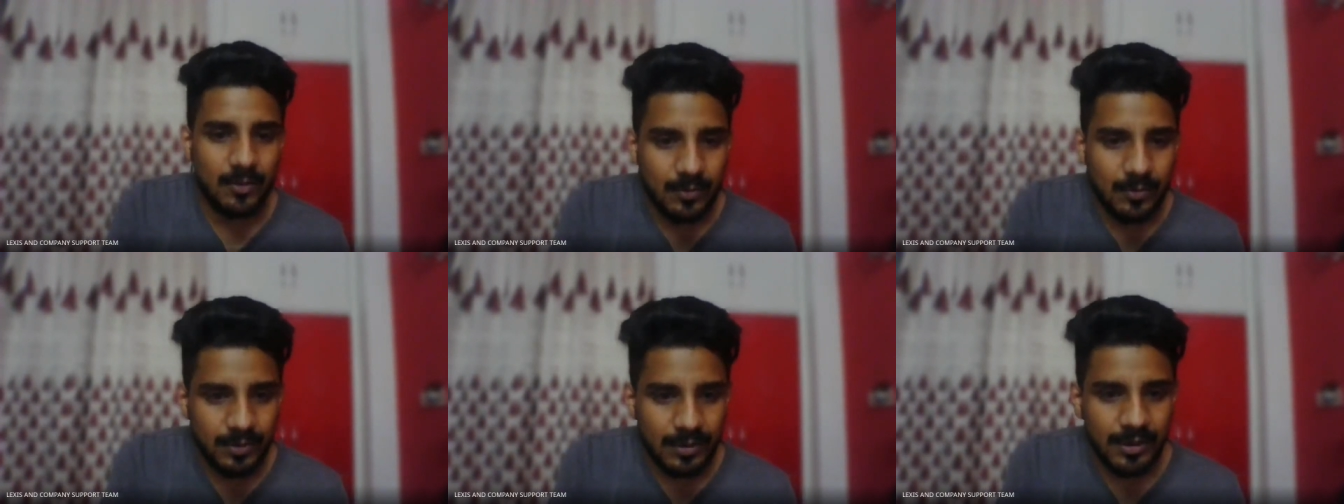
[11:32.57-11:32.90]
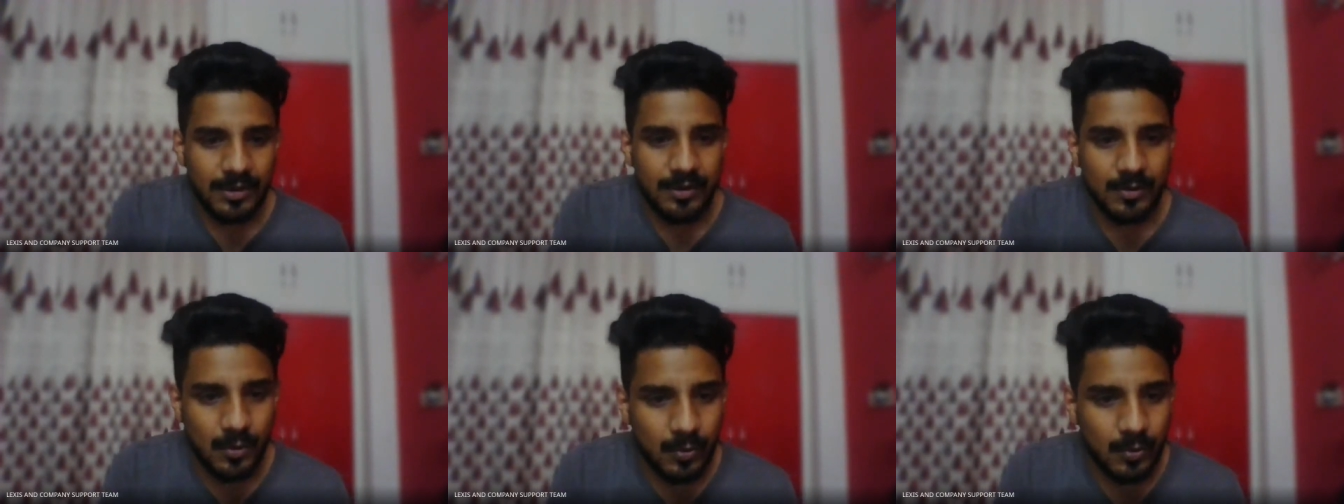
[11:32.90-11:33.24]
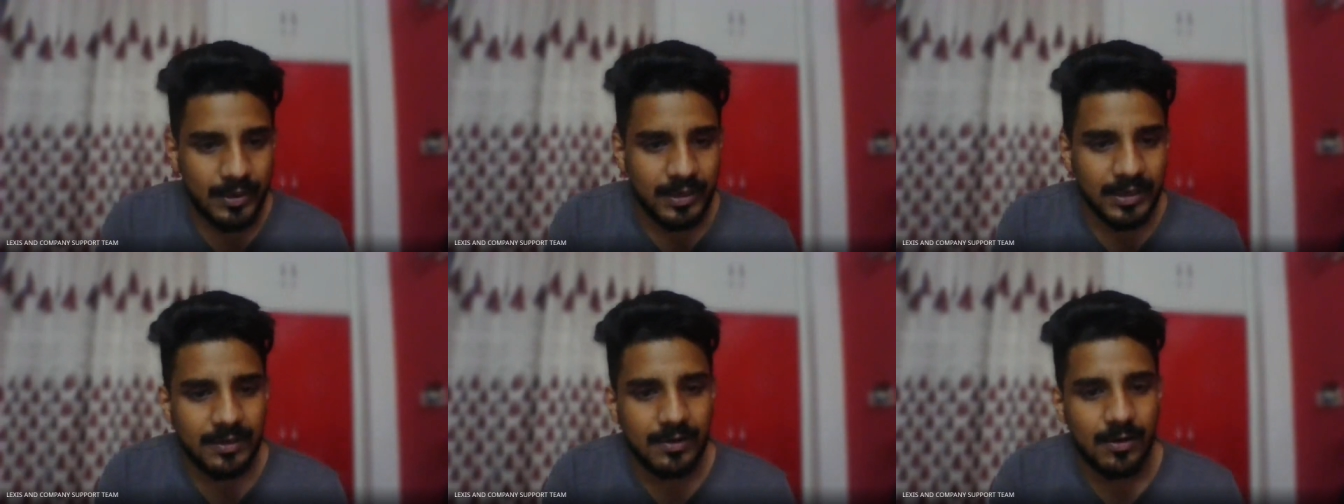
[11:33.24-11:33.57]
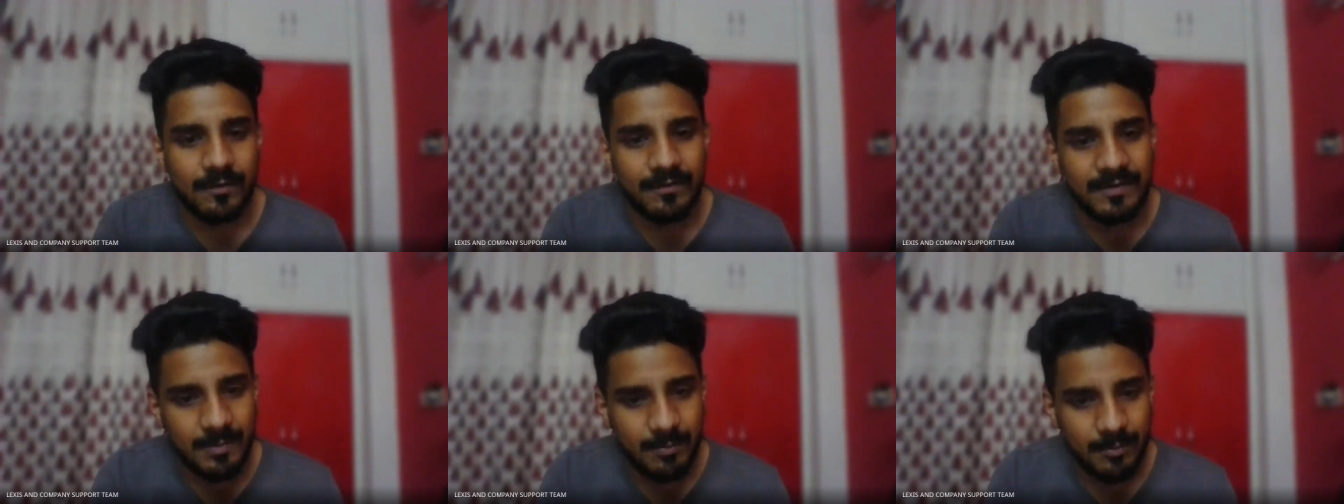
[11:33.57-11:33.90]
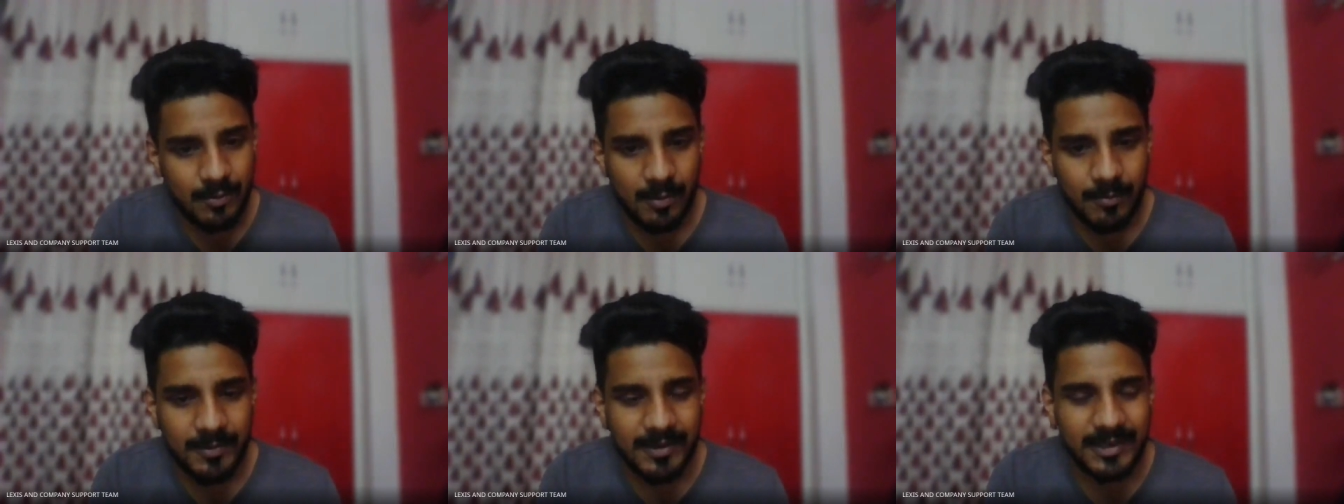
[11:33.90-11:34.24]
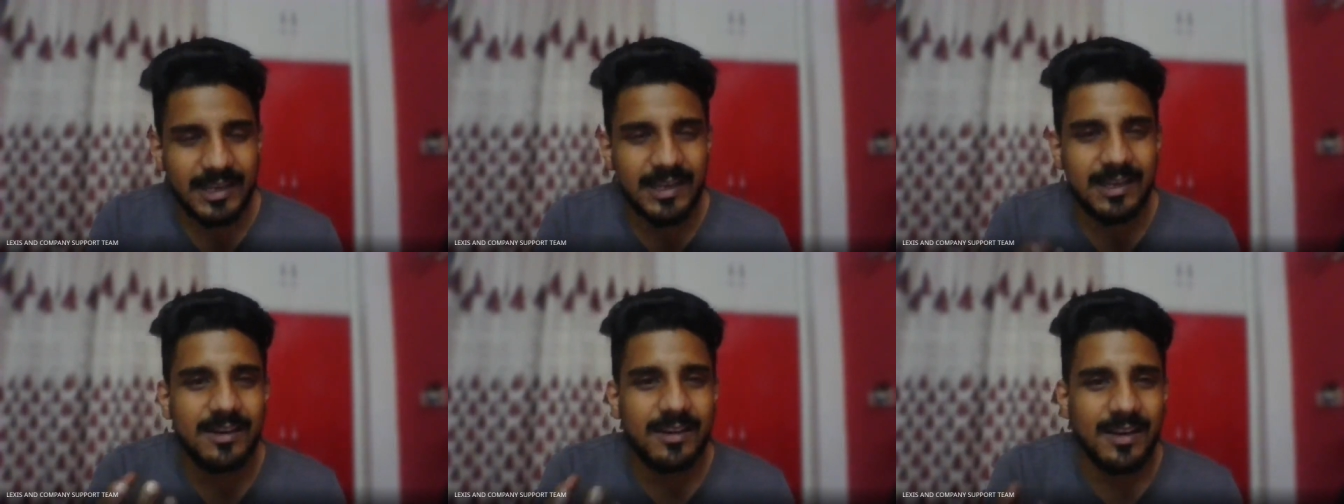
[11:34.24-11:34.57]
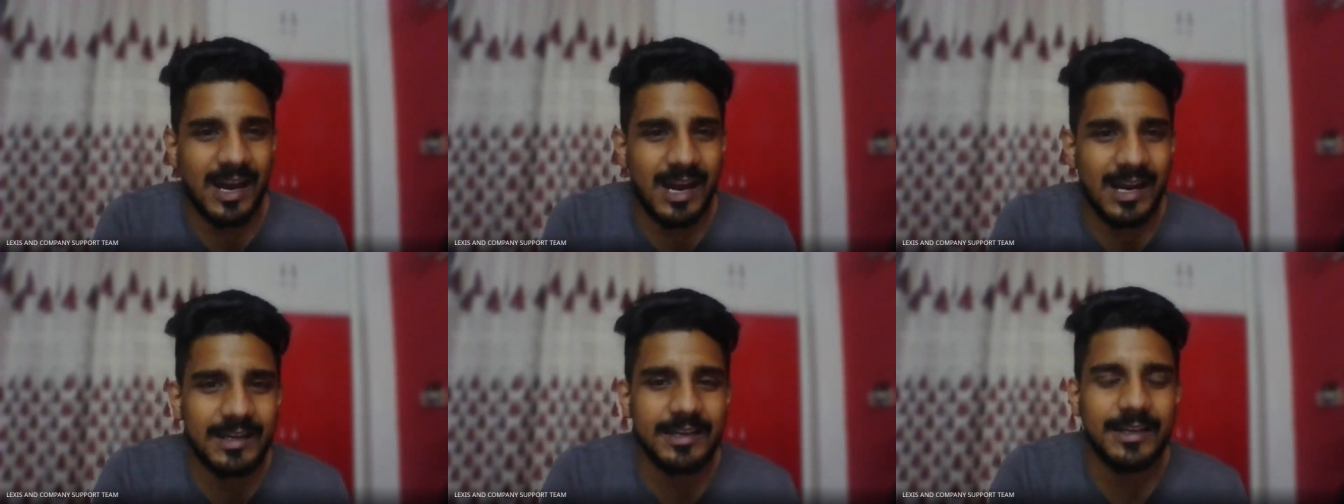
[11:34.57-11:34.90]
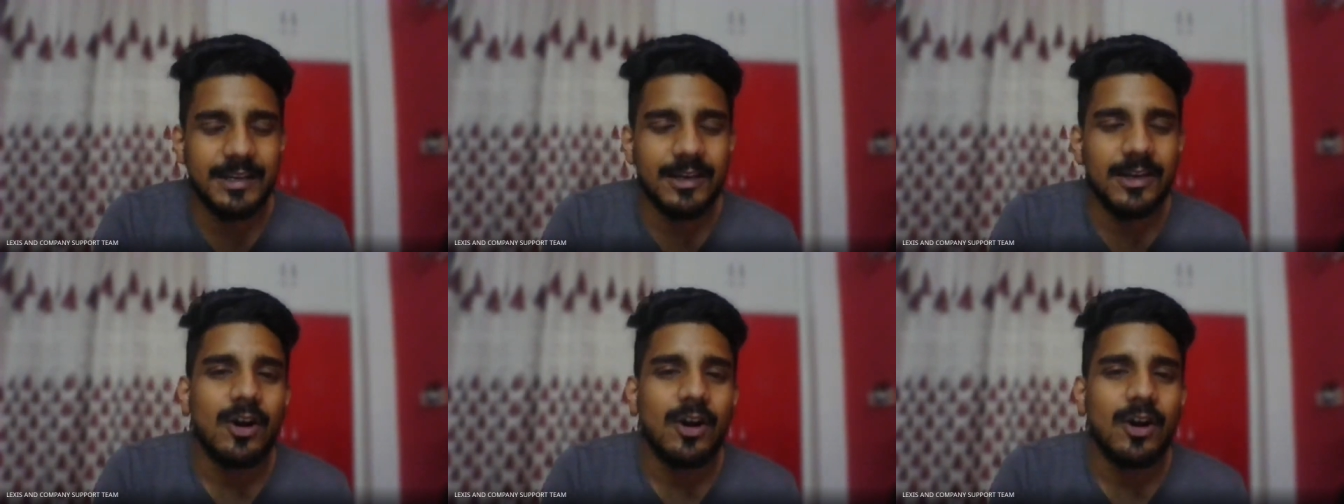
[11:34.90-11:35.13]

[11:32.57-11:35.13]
owner of the property grant